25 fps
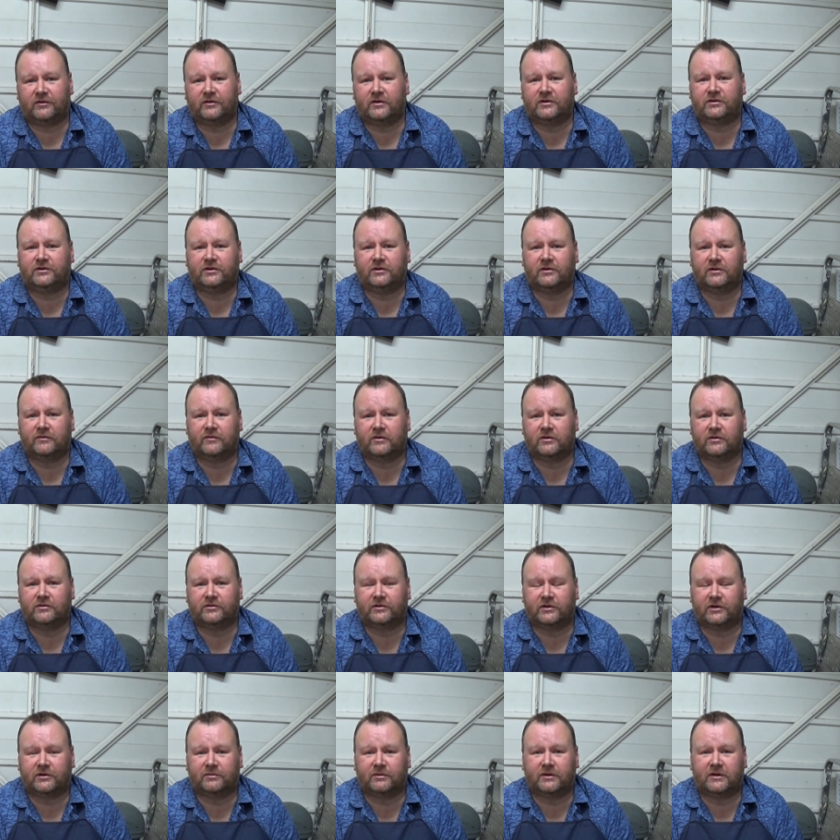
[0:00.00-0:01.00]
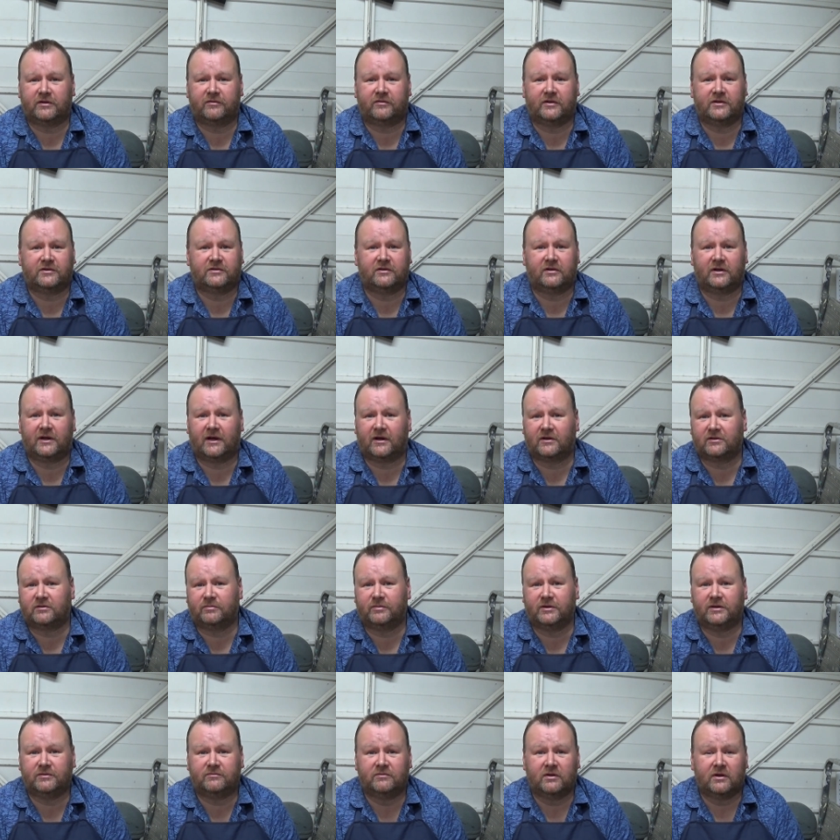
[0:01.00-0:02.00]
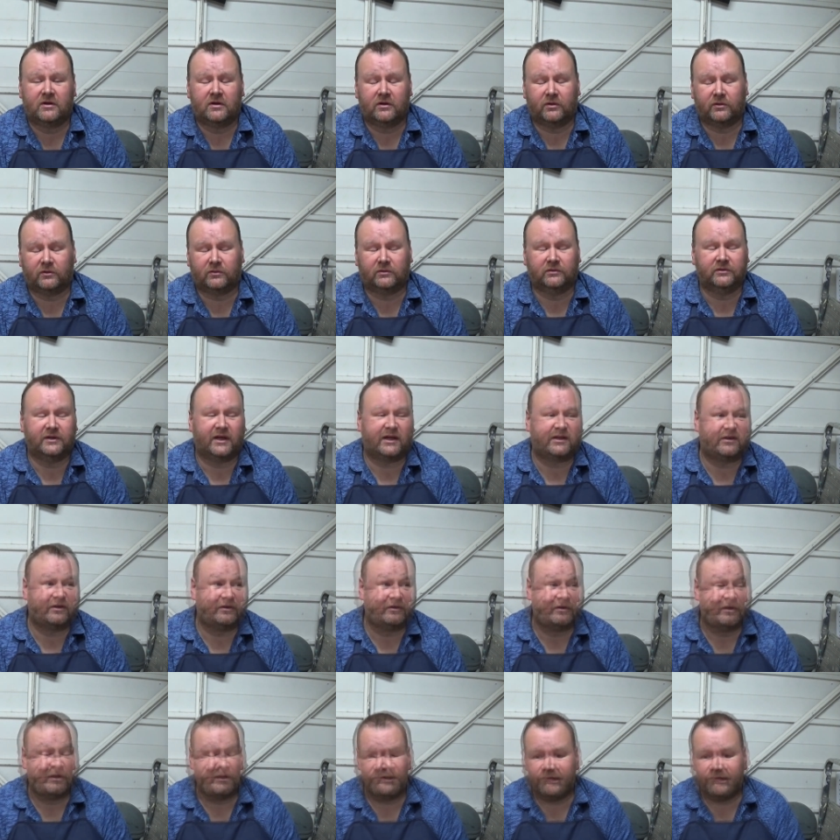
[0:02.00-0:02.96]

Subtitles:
to the tune of 100 quid if they turn out to be all knackered.